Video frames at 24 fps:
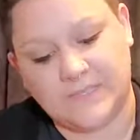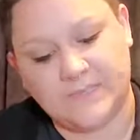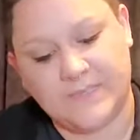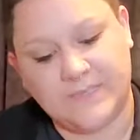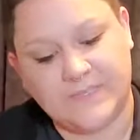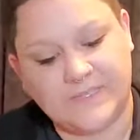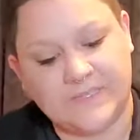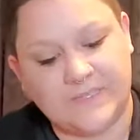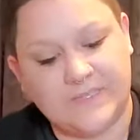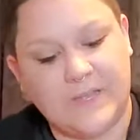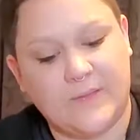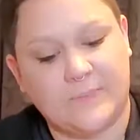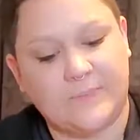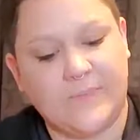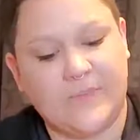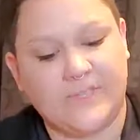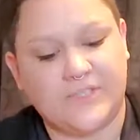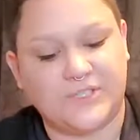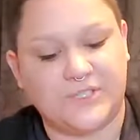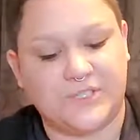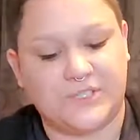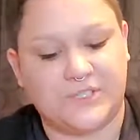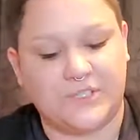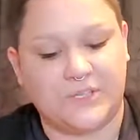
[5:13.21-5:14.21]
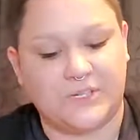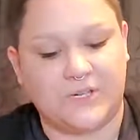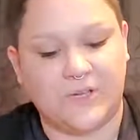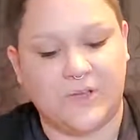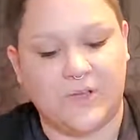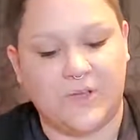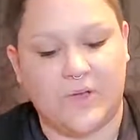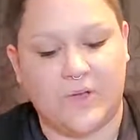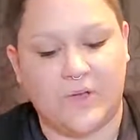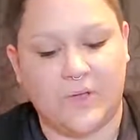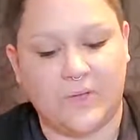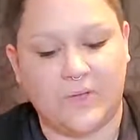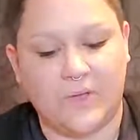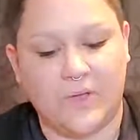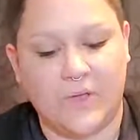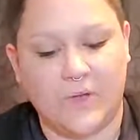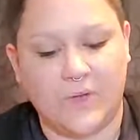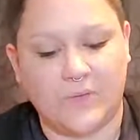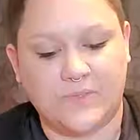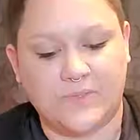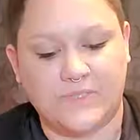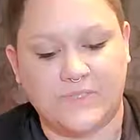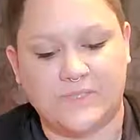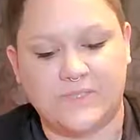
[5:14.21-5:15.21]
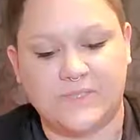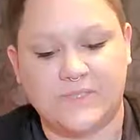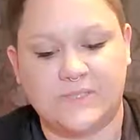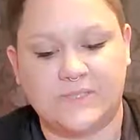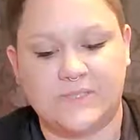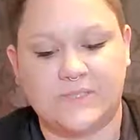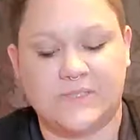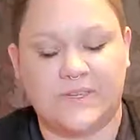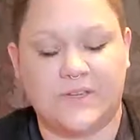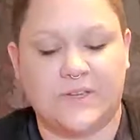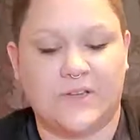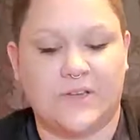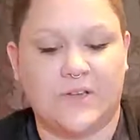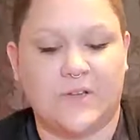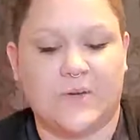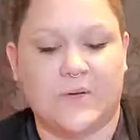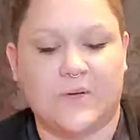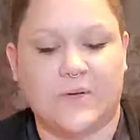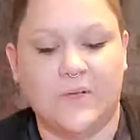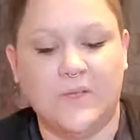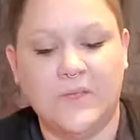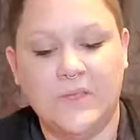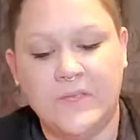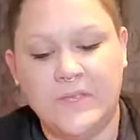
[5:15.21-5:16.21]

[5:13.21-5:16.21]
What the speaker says: mix it up, make sure all the oats and cereal